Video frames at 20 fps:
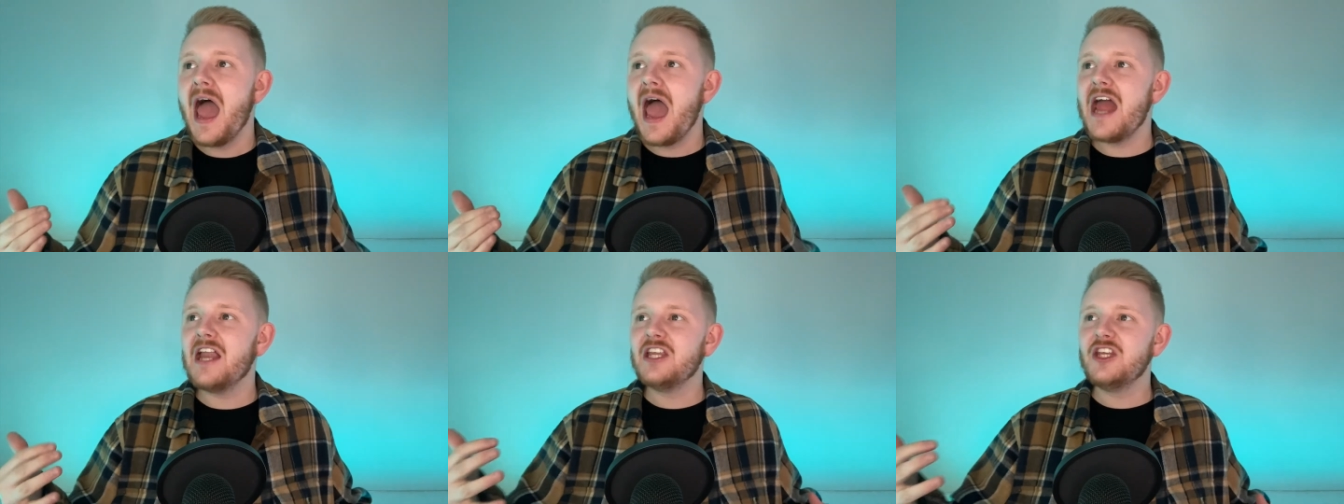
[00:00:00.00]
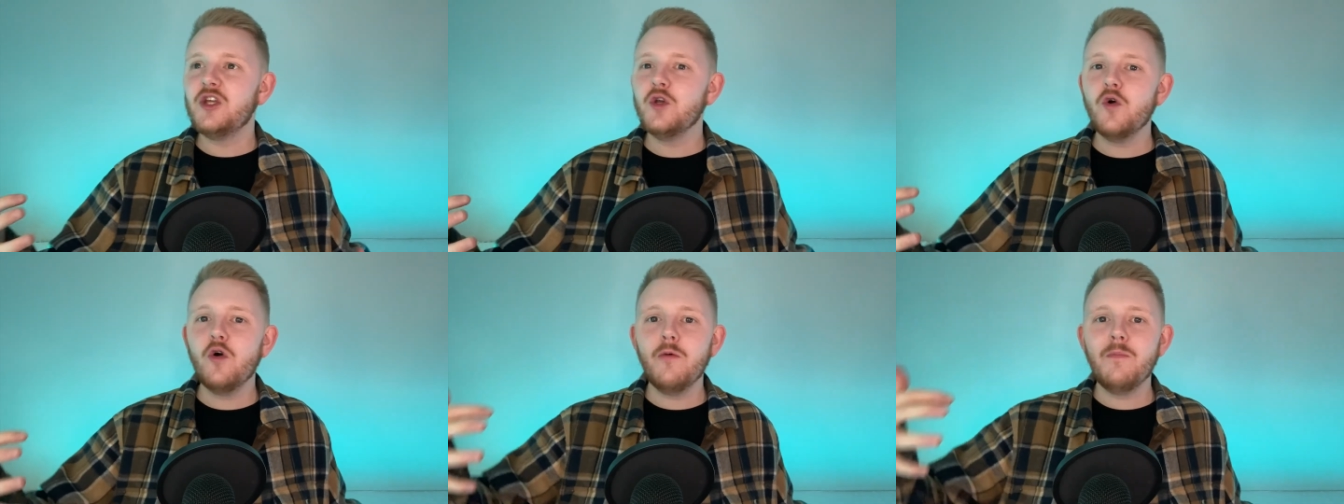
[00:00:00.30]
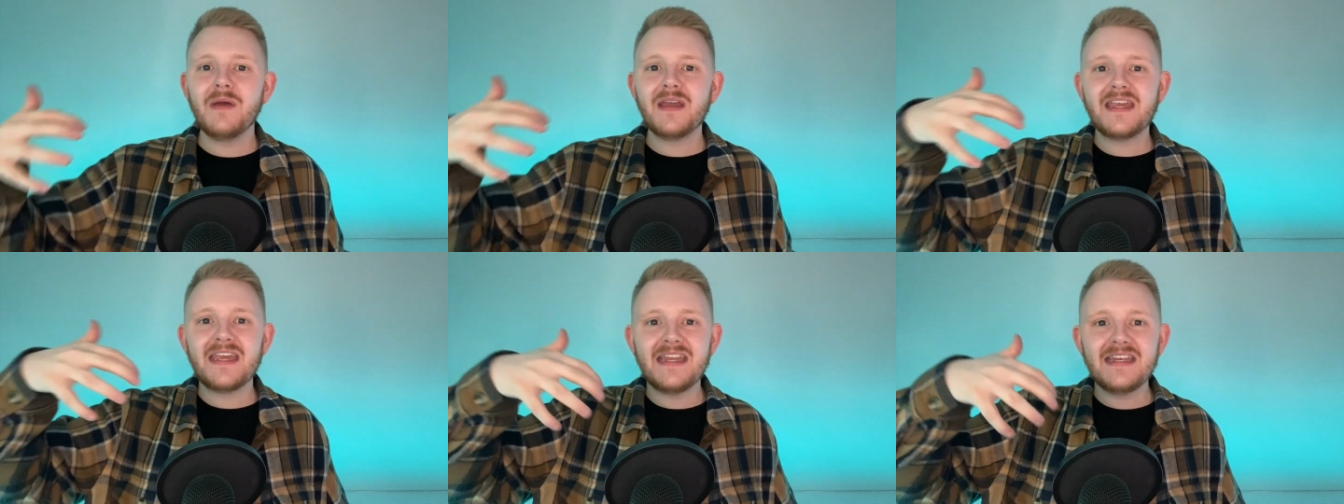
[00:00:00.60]
and you
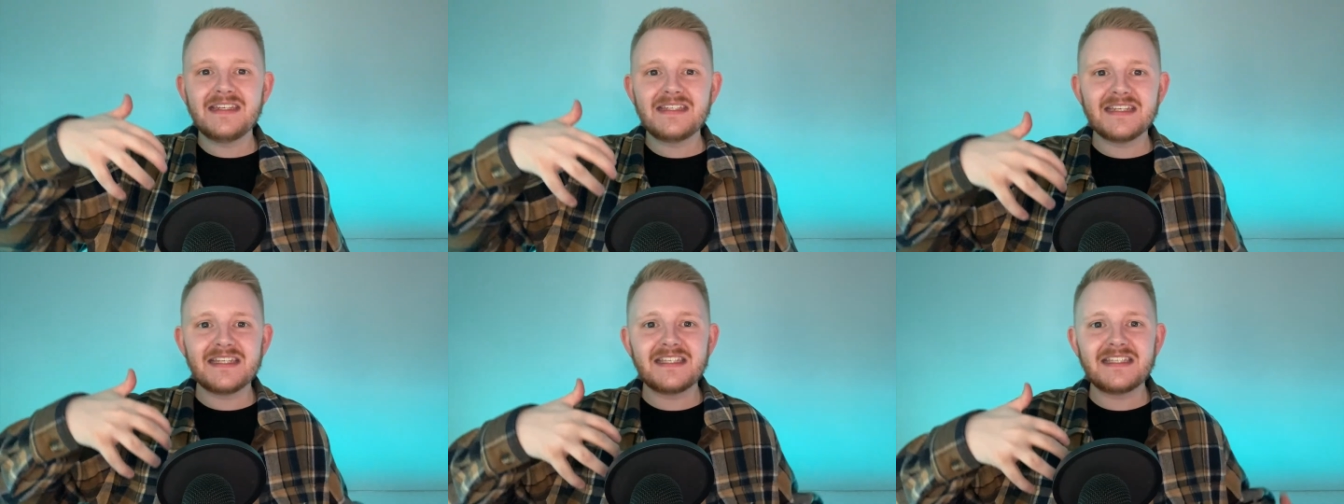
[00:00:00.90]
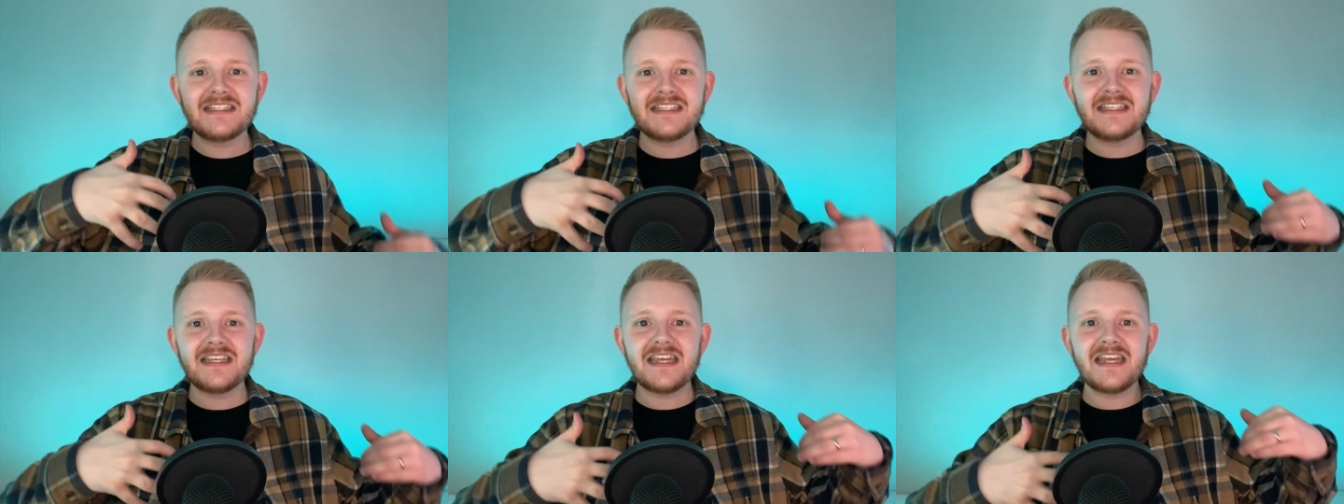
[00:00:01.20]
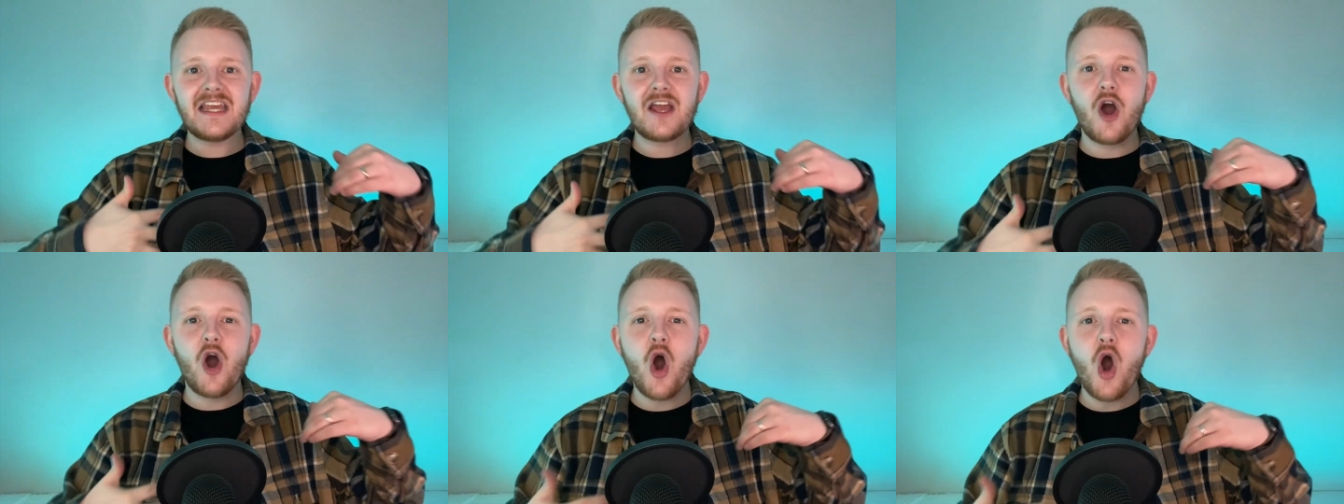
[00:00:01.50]
will begin to
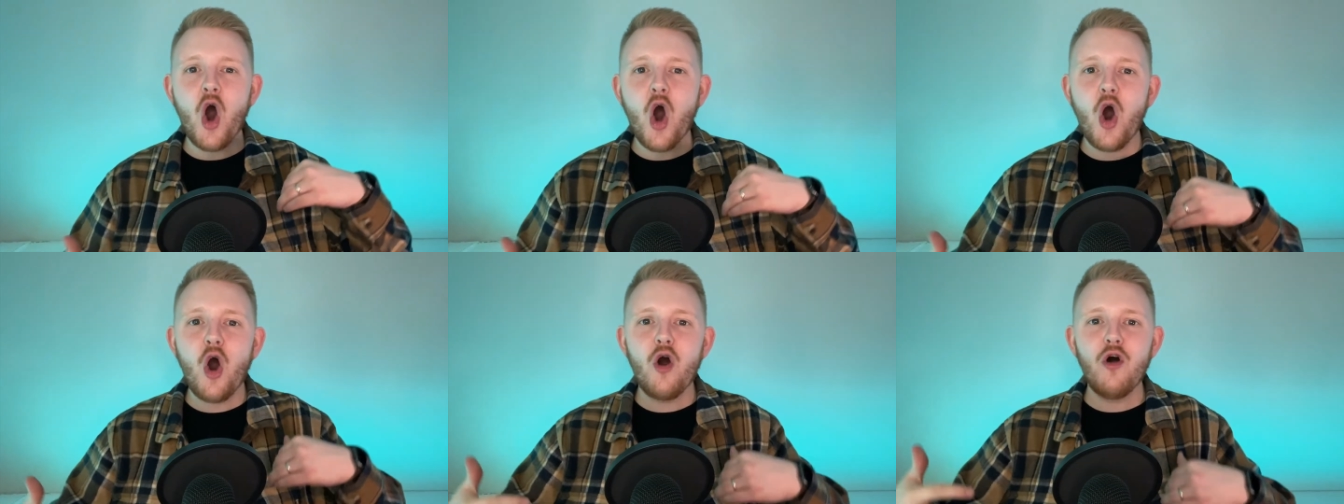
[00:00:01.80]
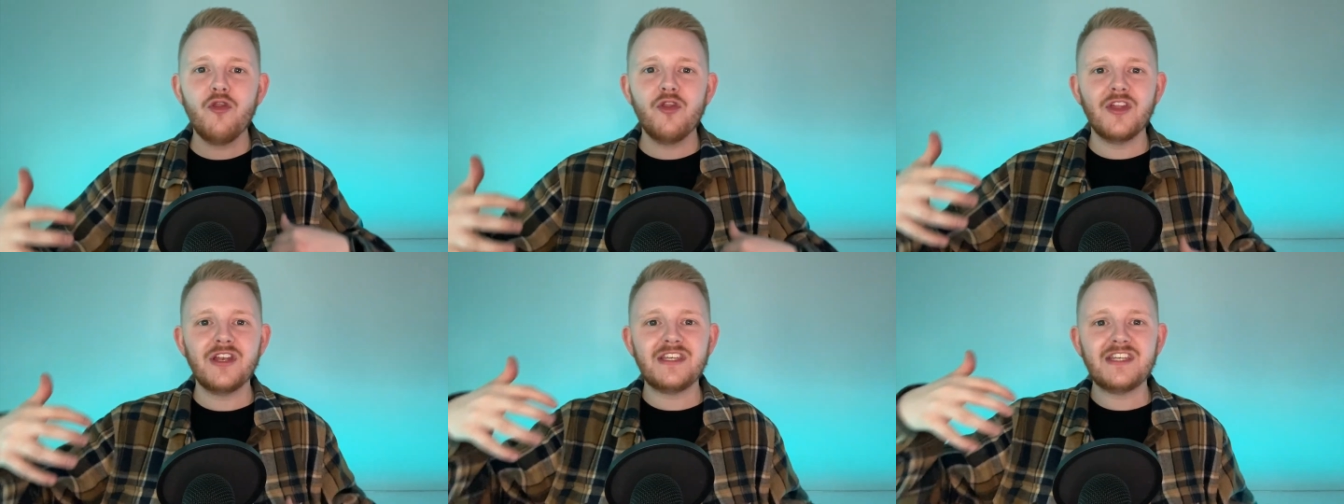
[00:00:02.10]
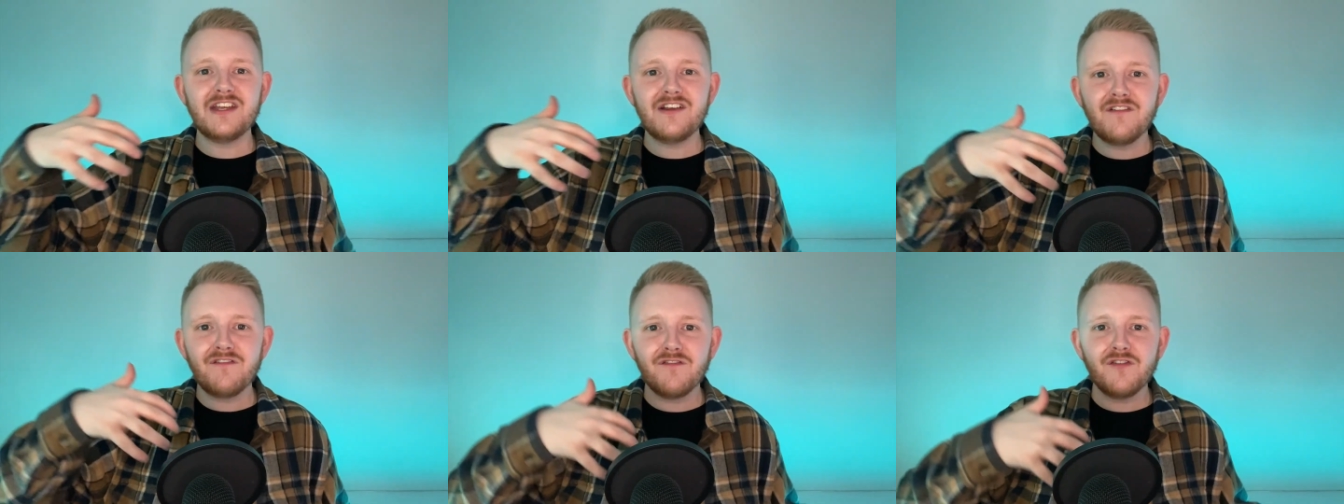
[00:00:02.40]
see all the
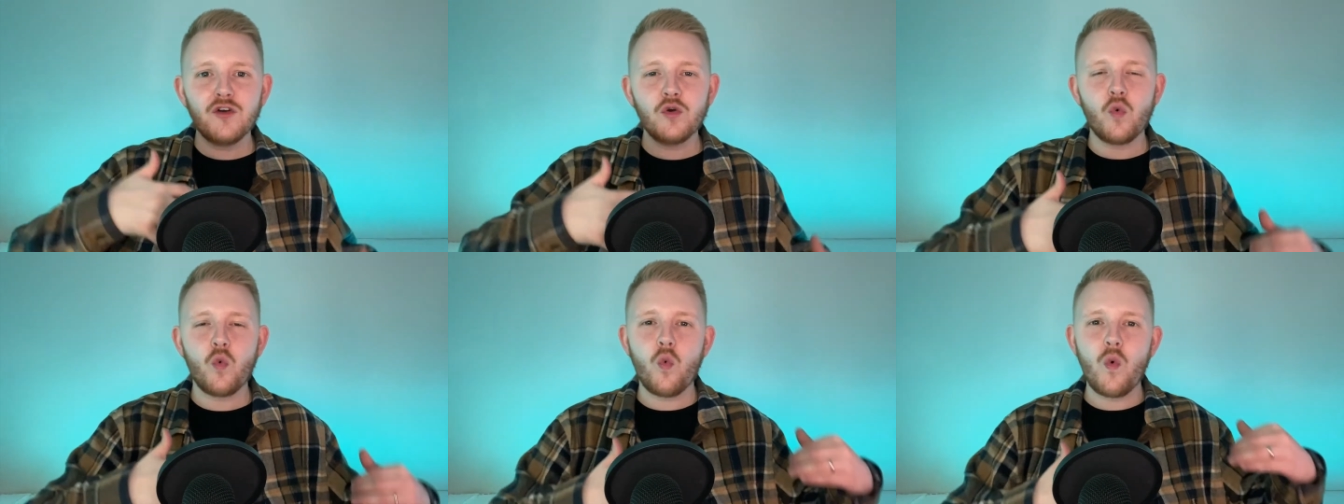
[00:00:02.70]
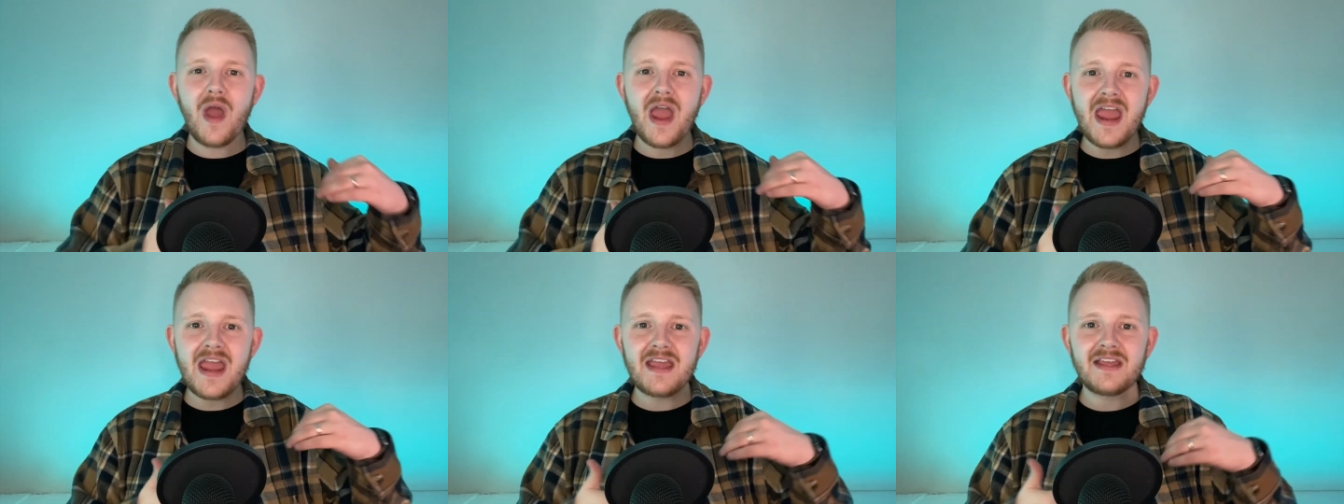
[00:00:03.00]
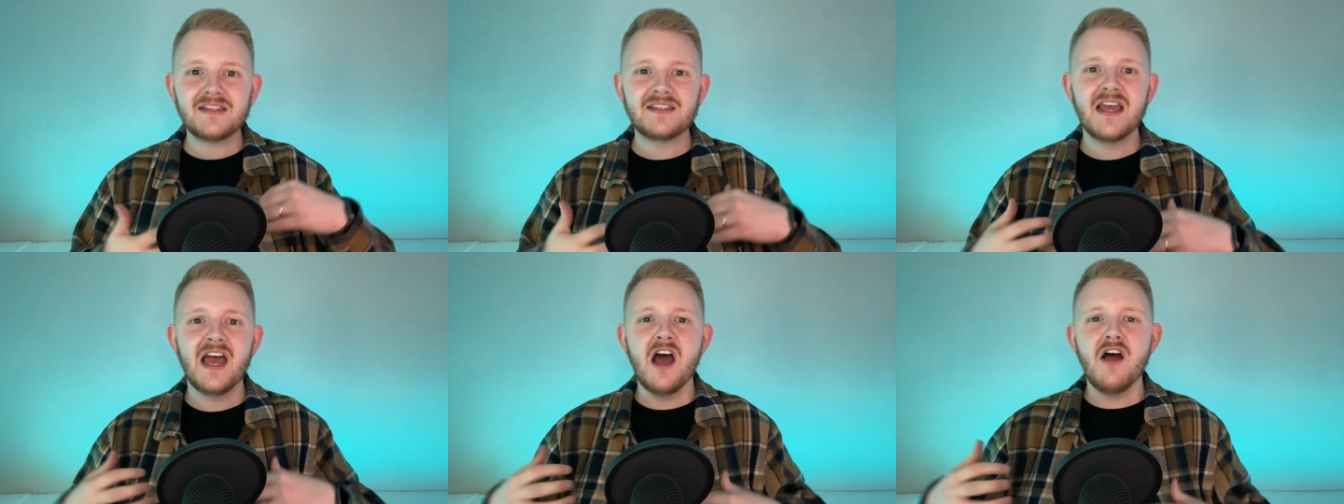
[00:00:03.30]
different
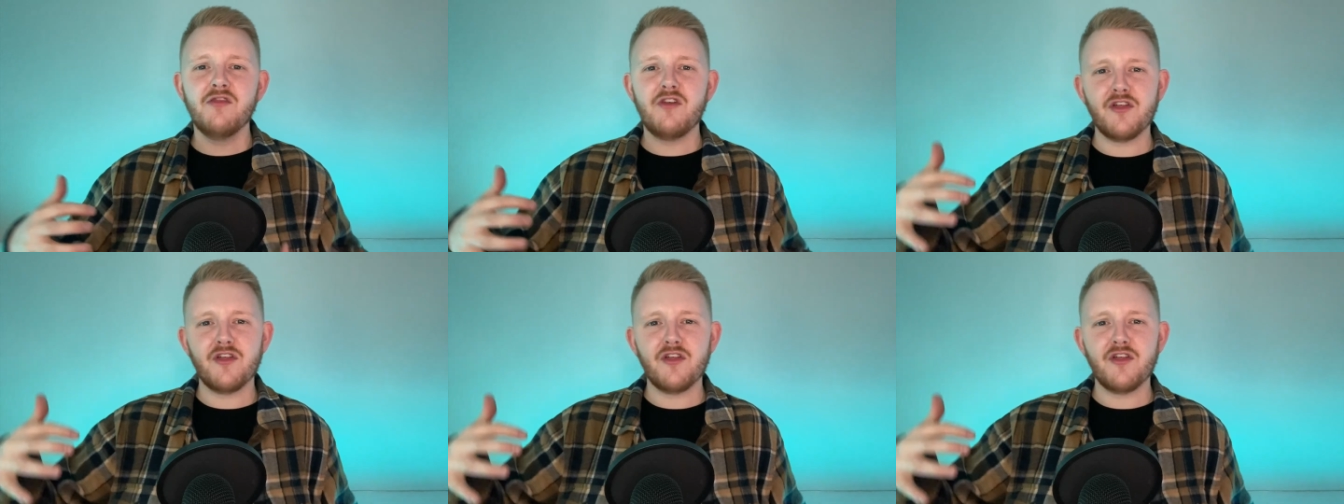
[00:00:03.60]
ways